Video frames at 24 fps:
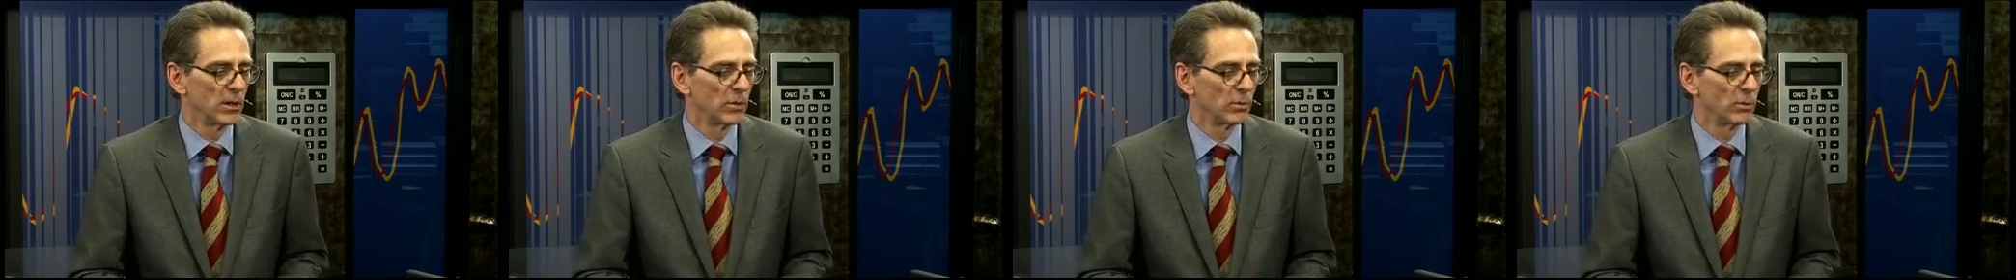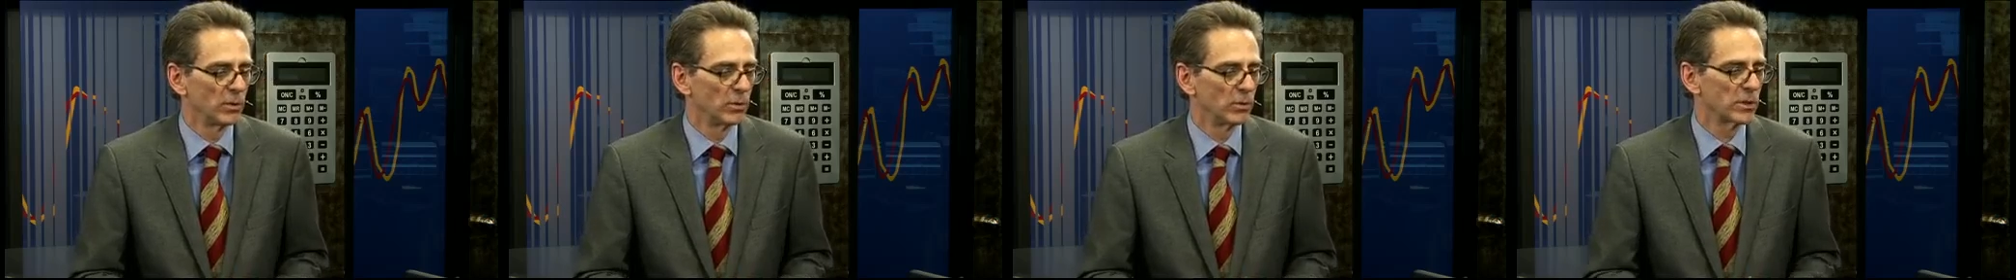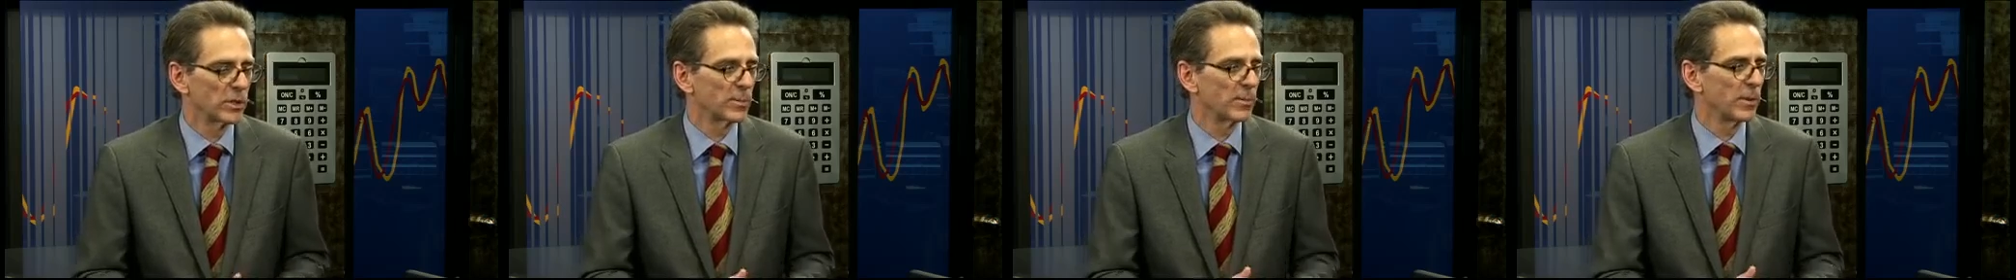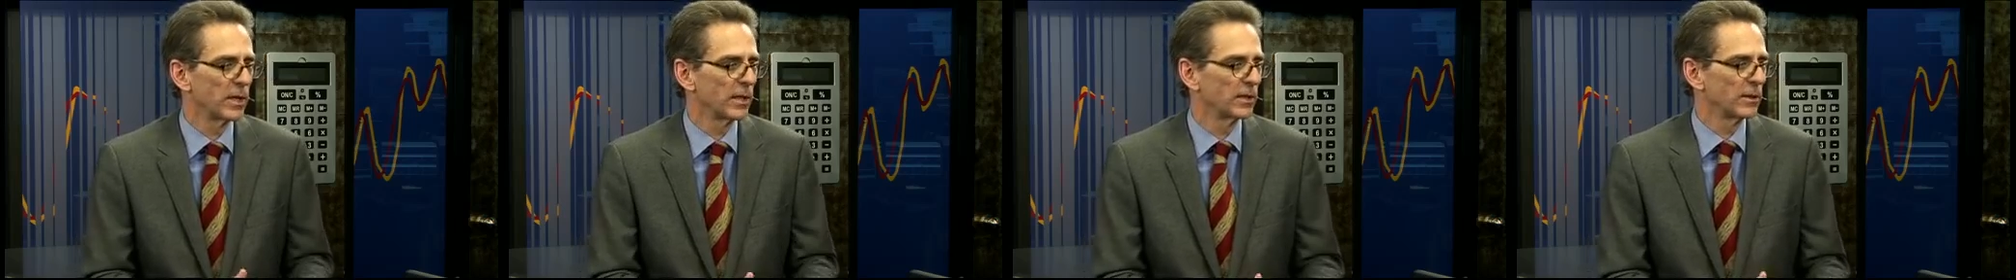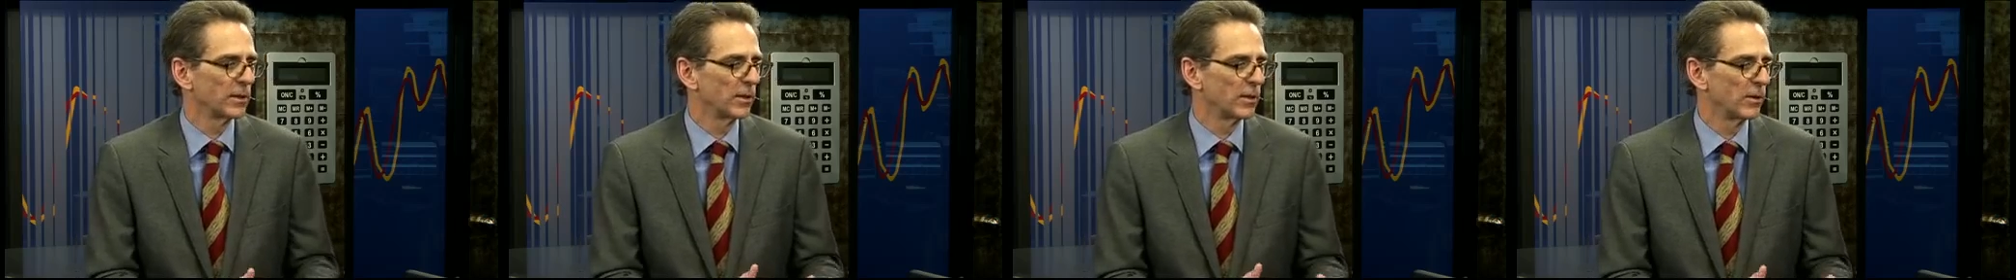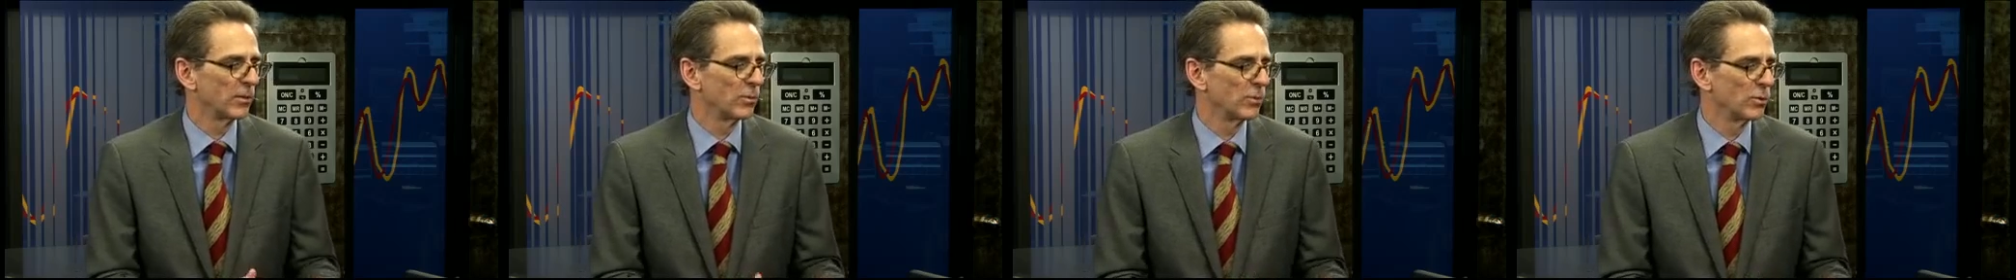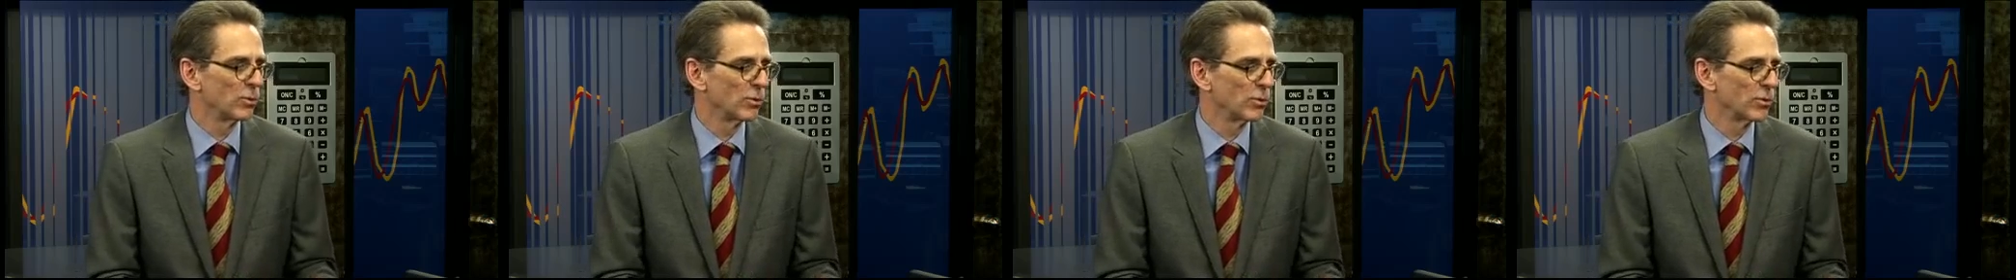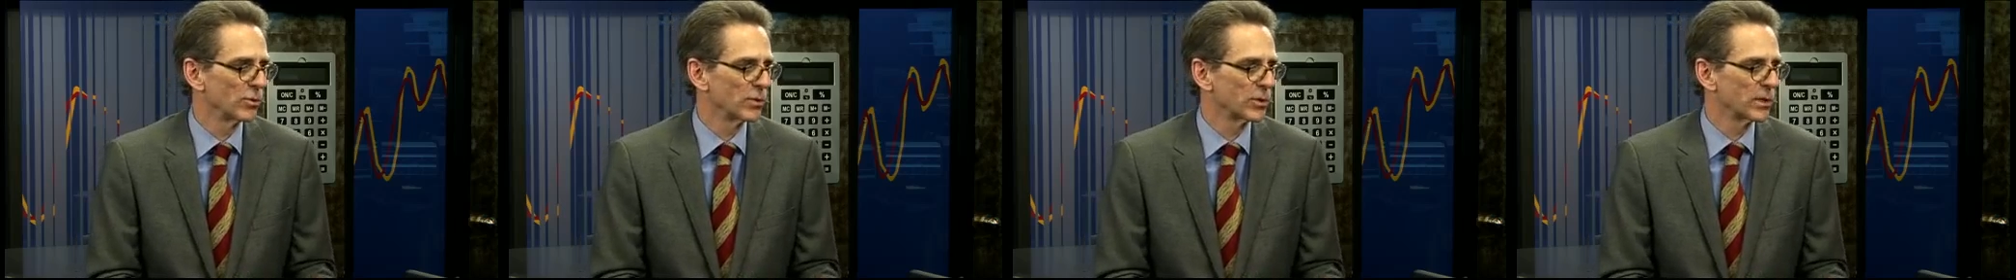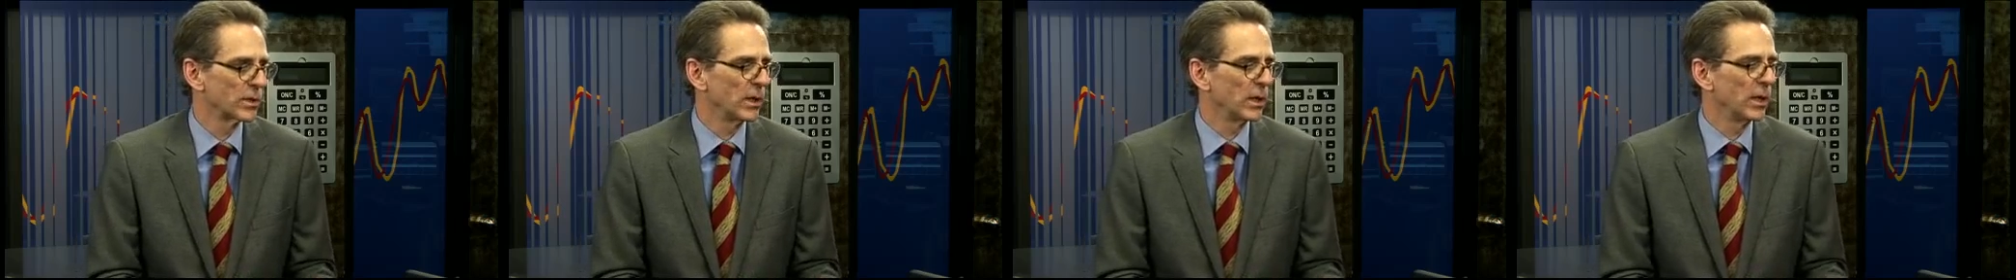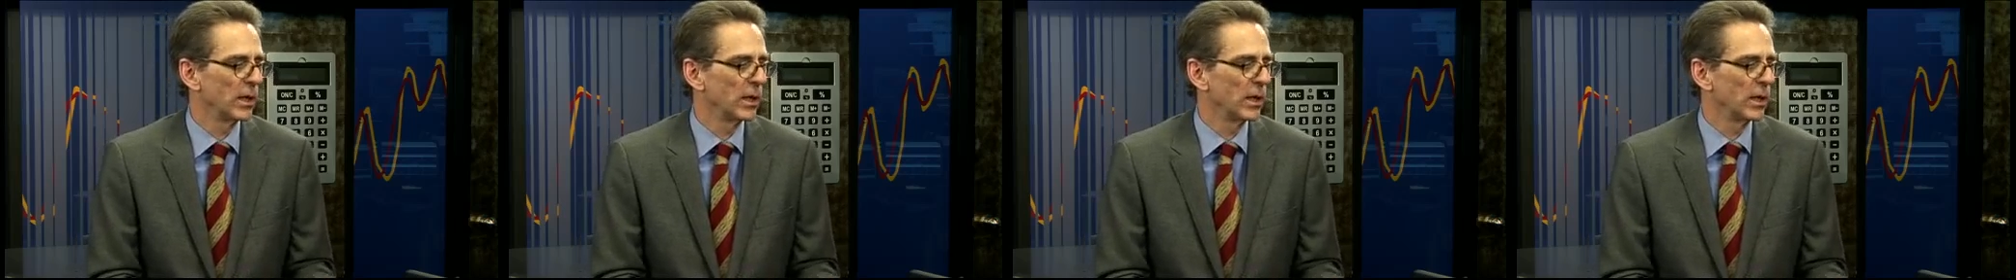respect their rules,